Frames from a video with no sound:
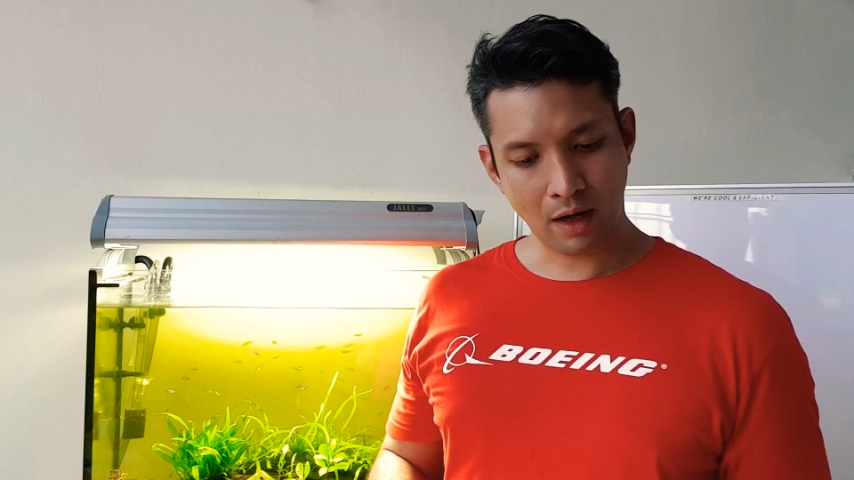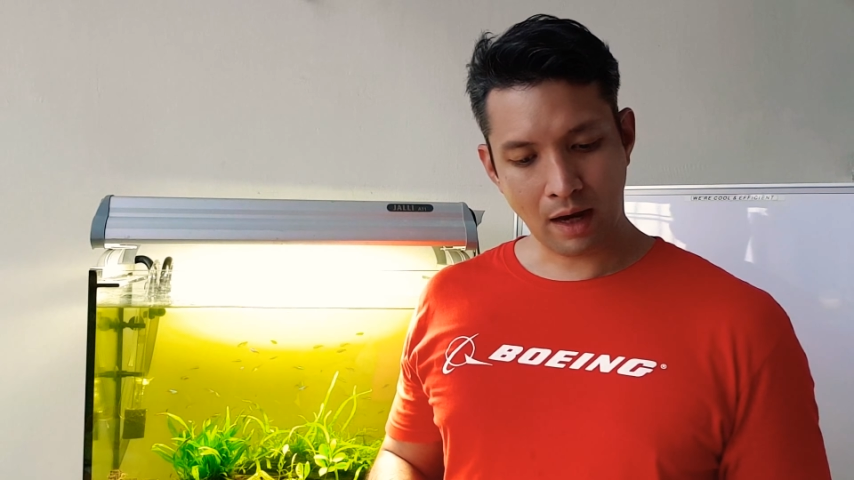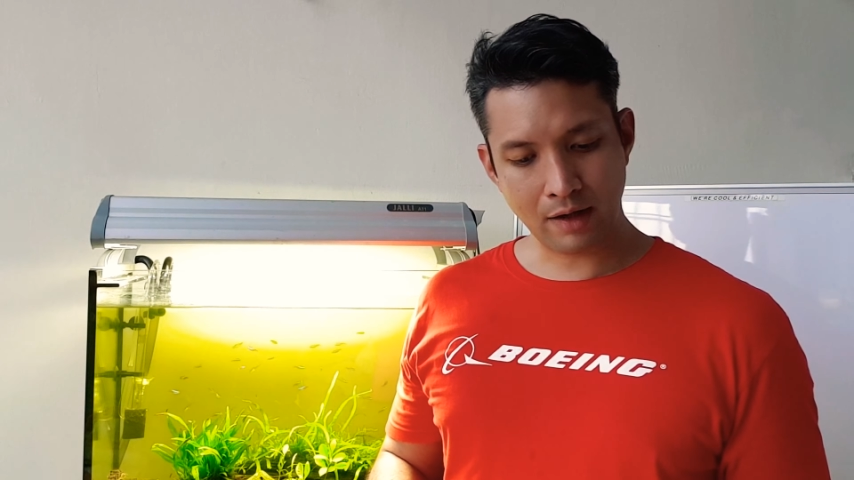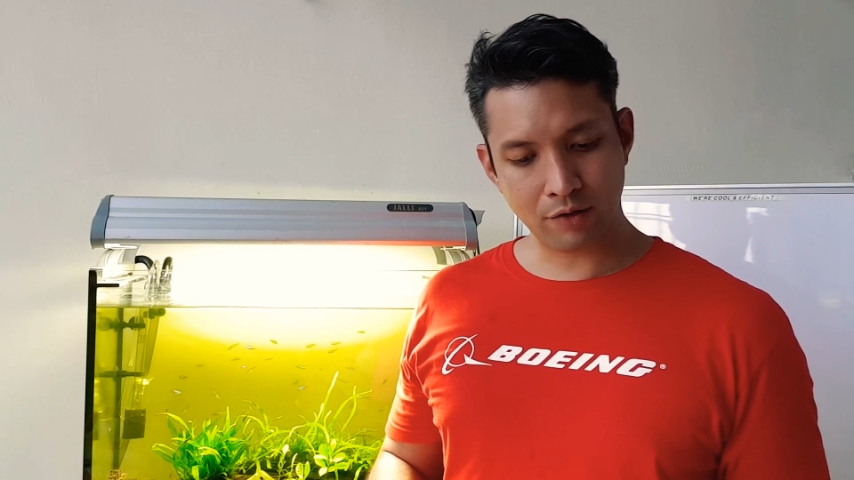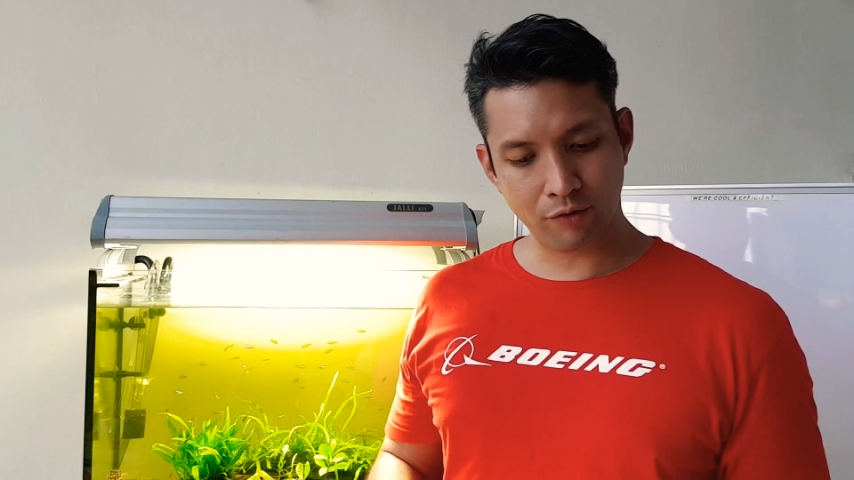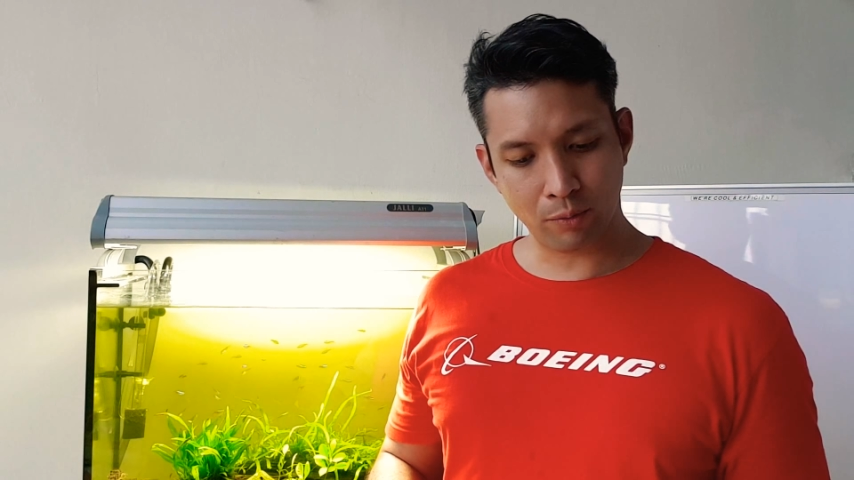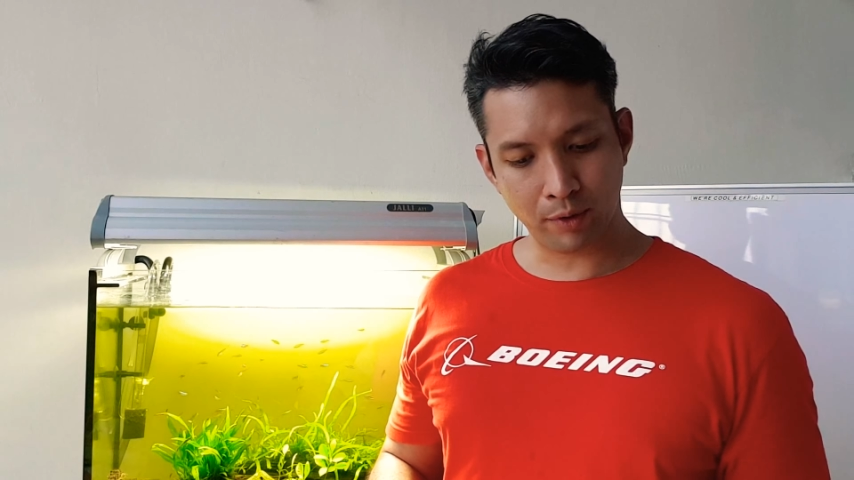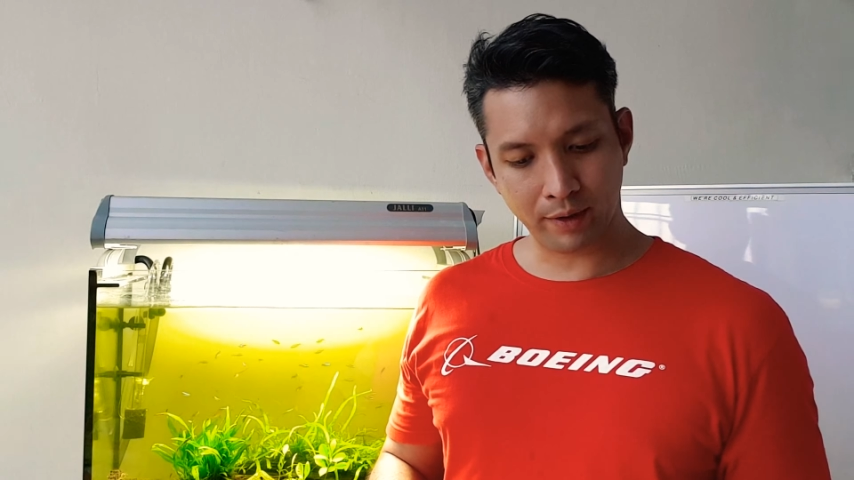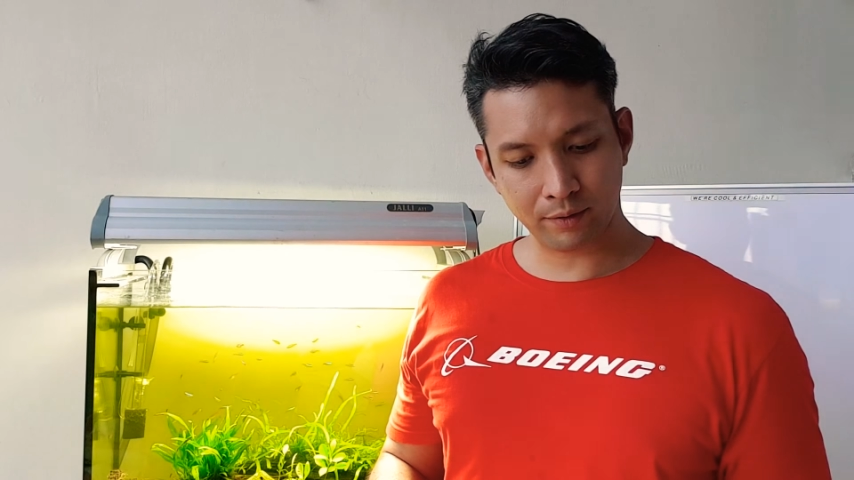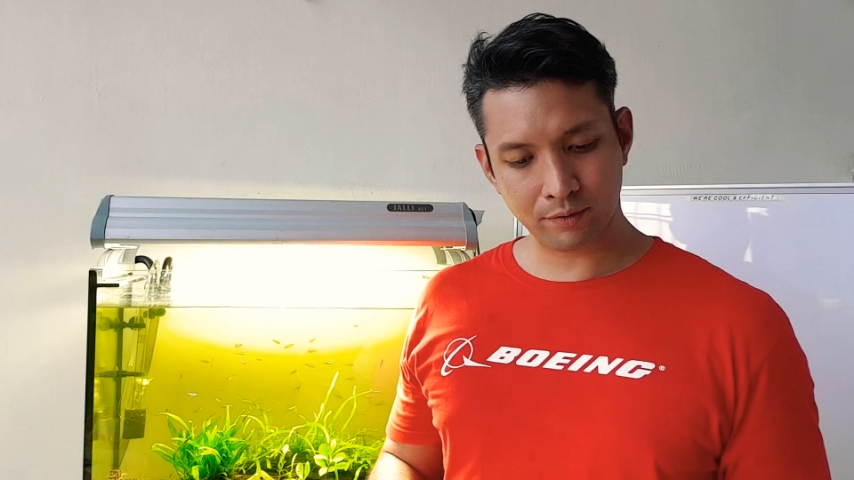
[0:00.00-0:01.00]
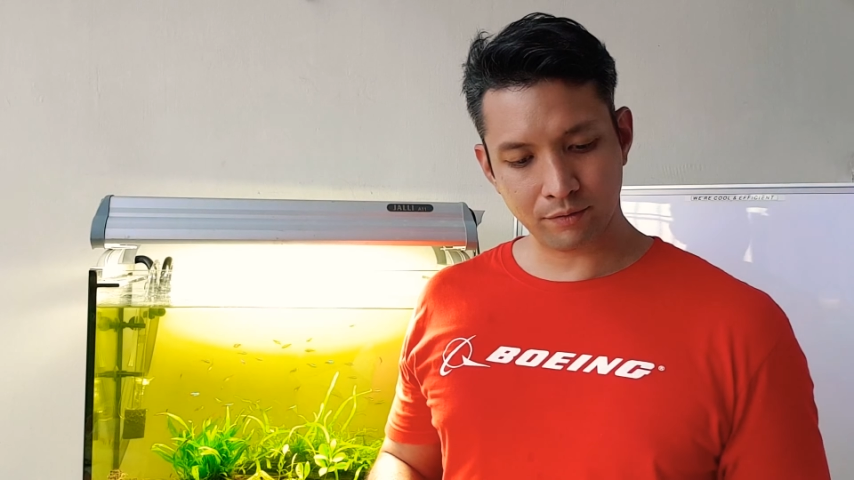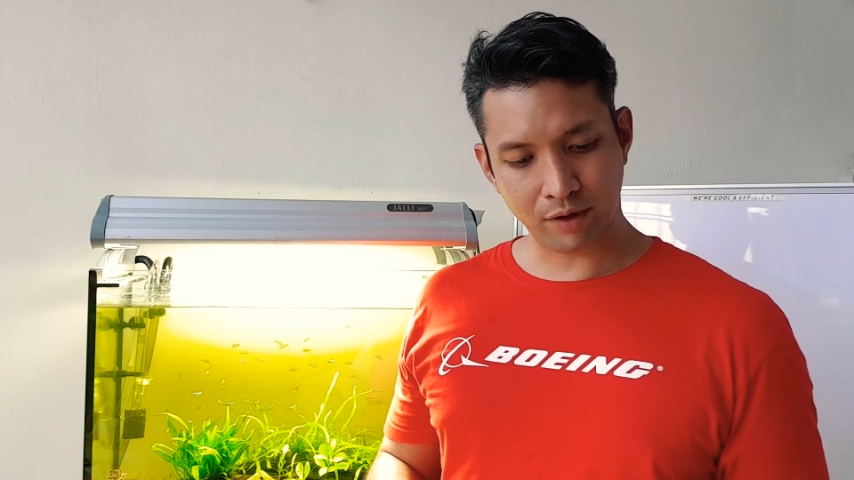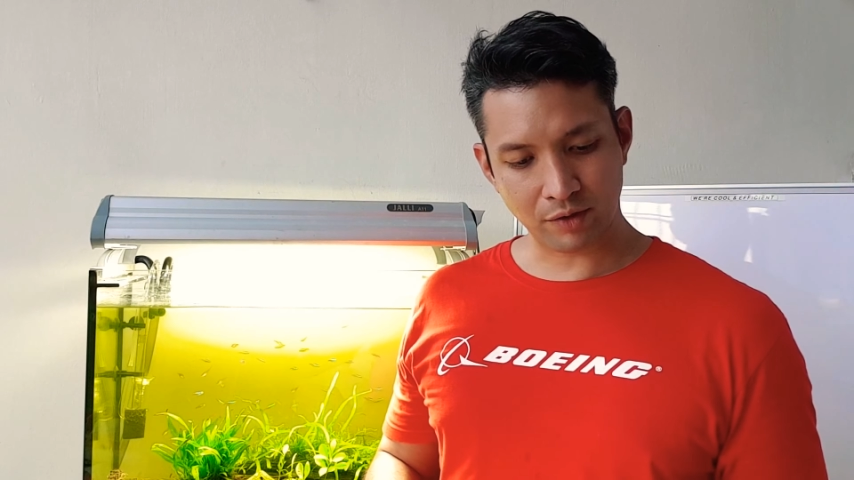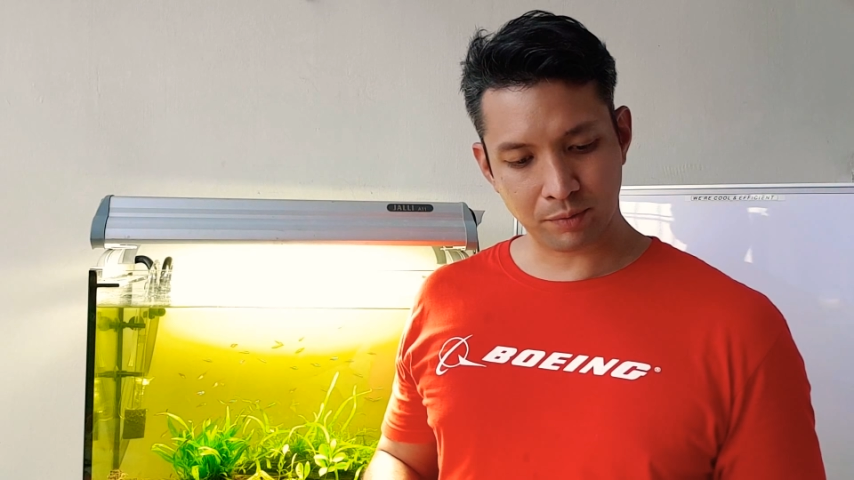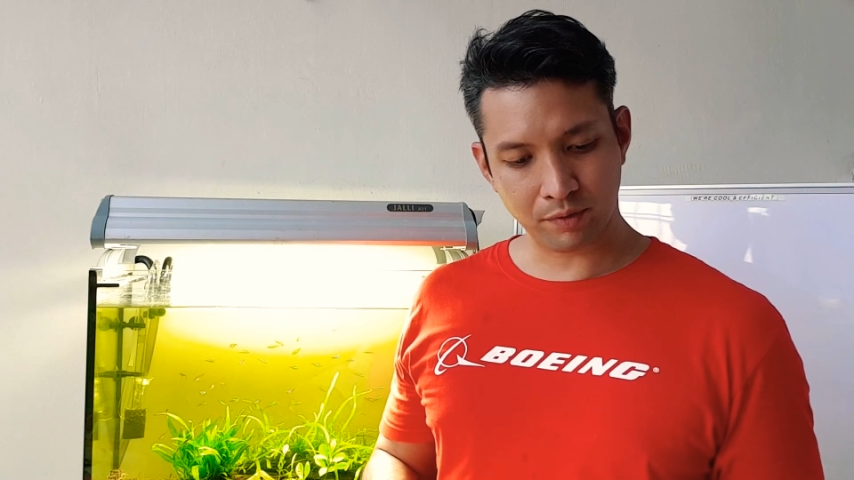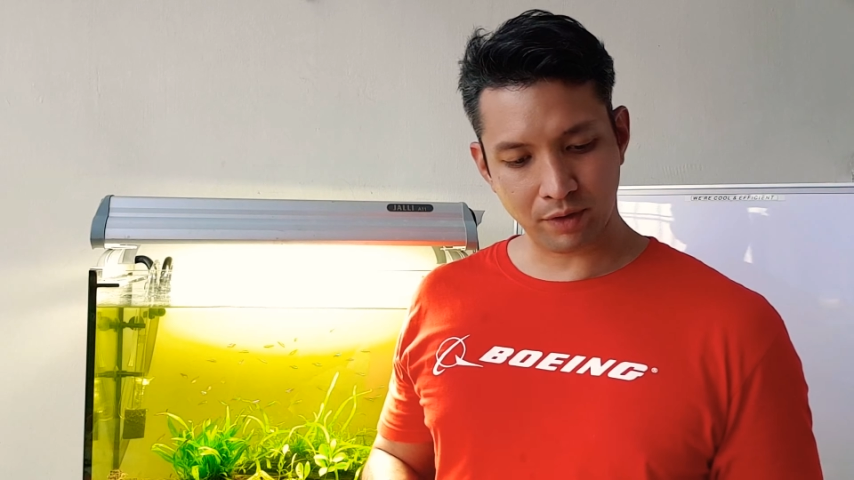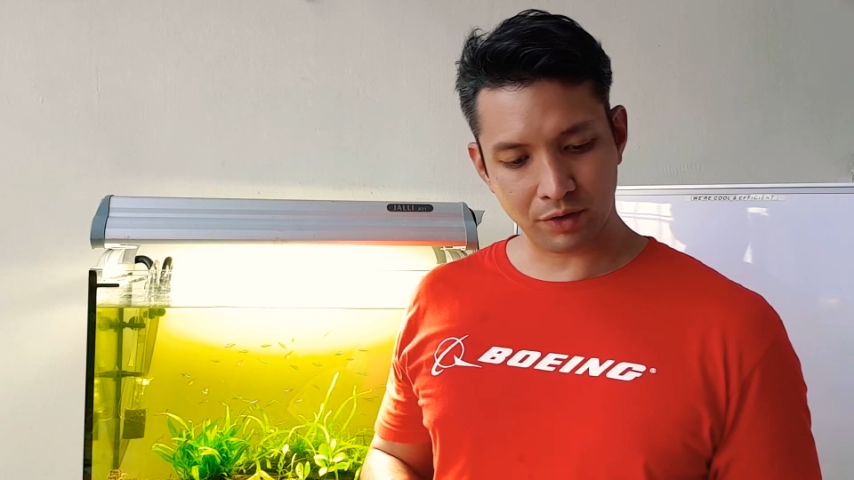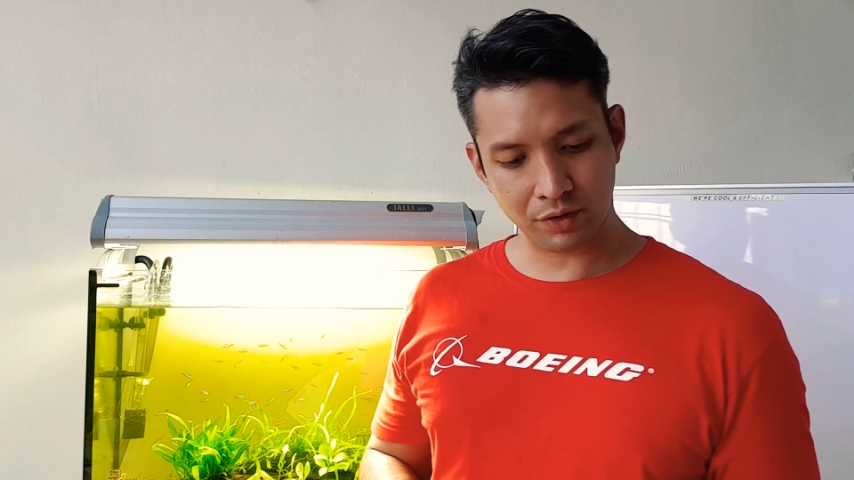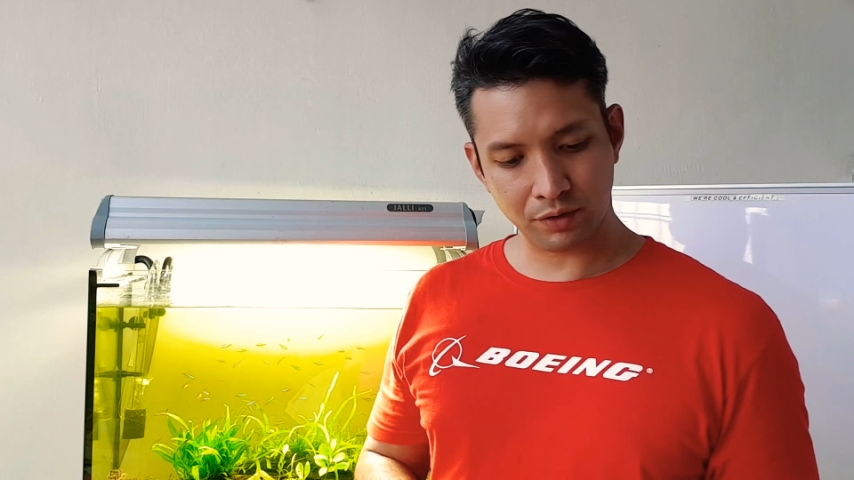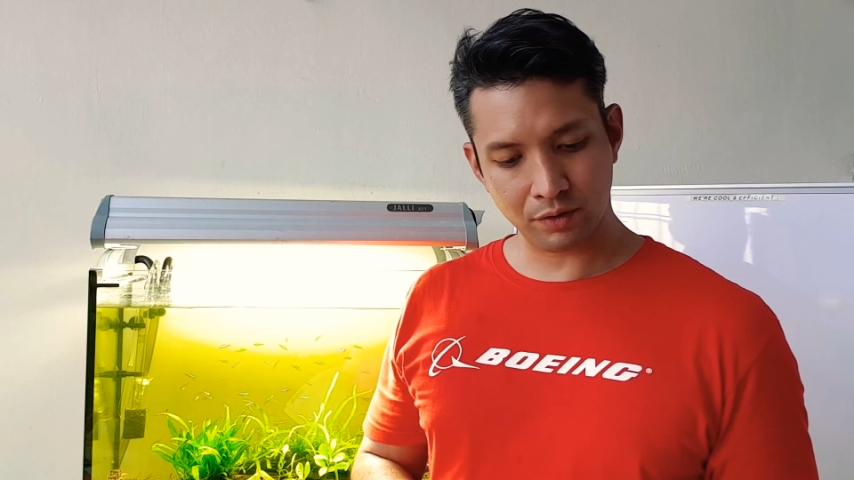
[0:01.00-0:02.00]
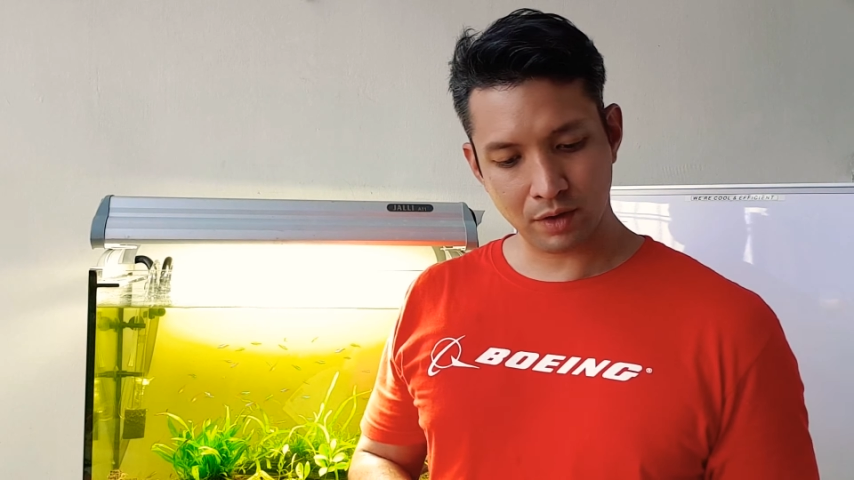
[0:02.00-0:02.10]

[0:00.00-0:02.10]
anaerobic respiration.